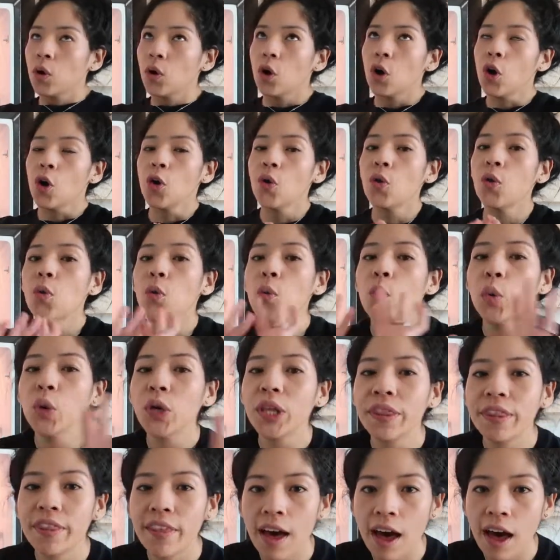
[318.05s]
con
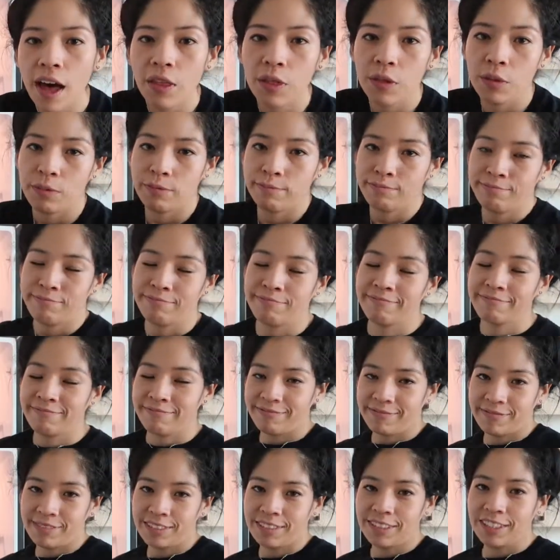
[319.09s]
cuidado.
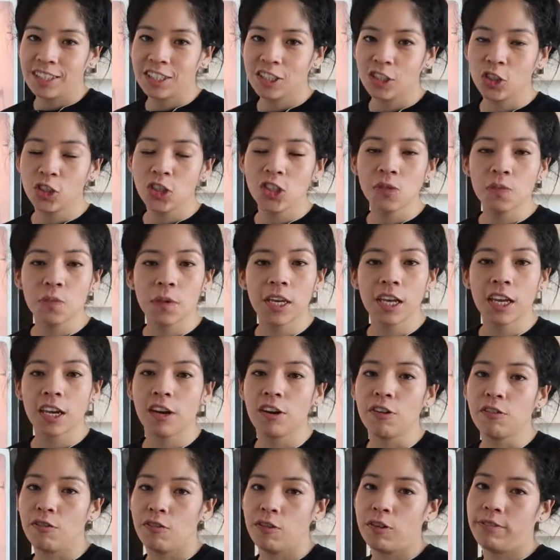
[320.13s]
Just be
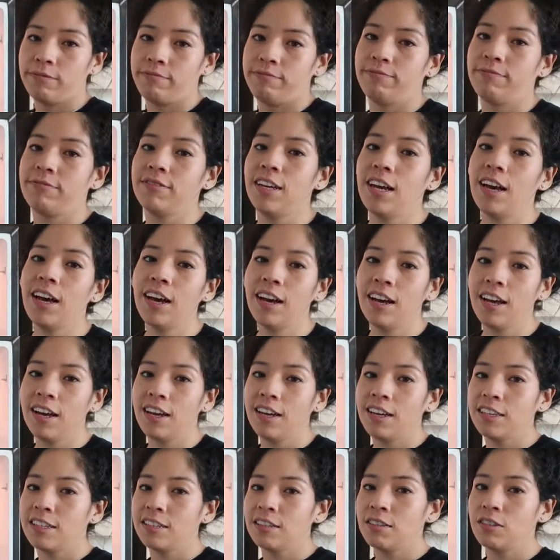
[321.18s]
careful,
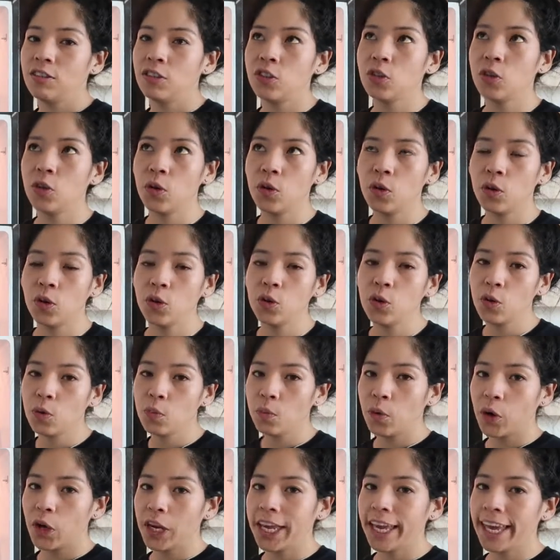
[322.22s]
and so you
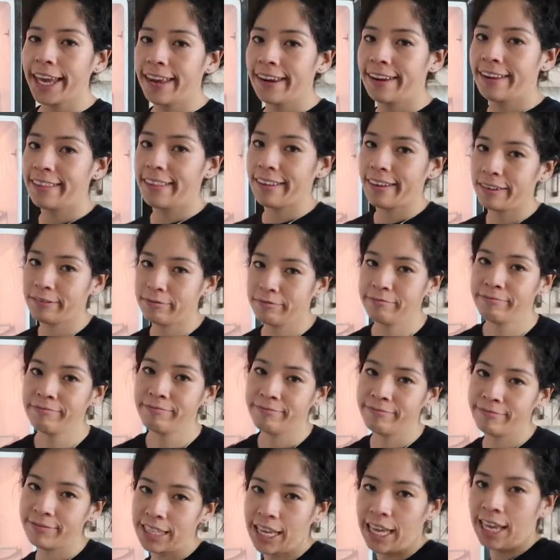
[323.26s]
don't break anything.
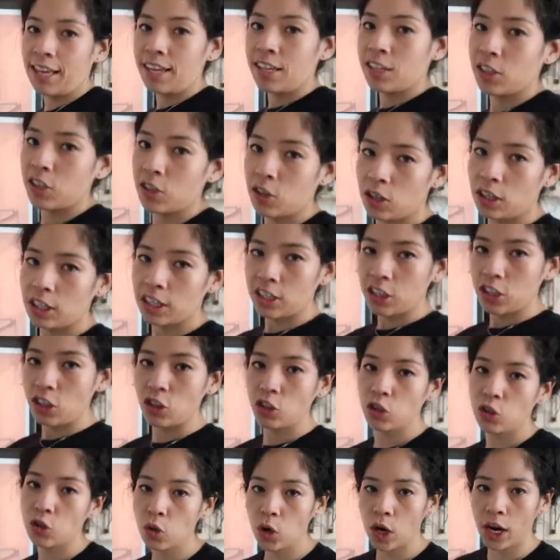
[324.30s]
So let's
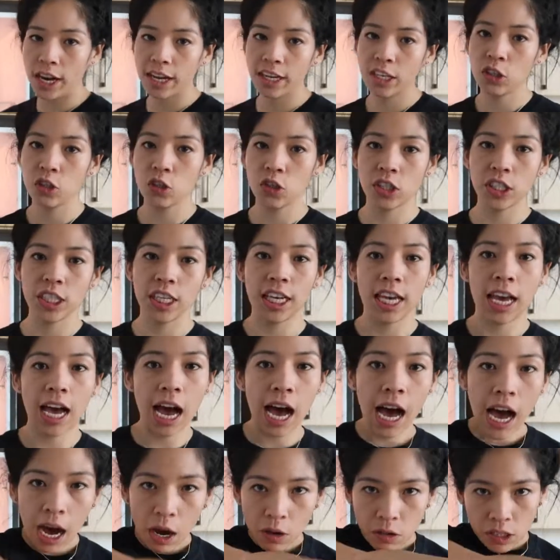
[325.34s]
try to see
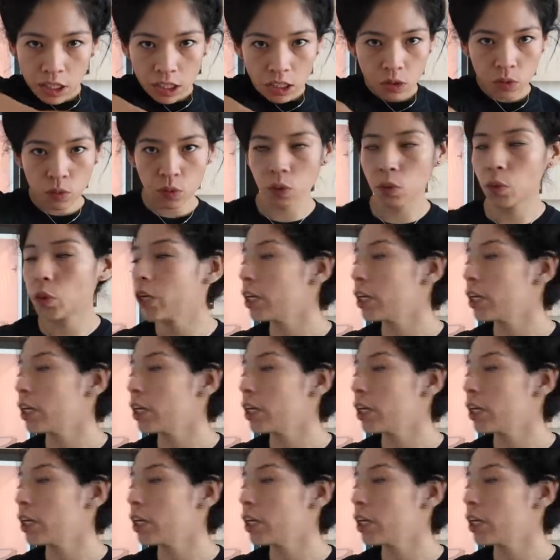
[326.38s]
how this one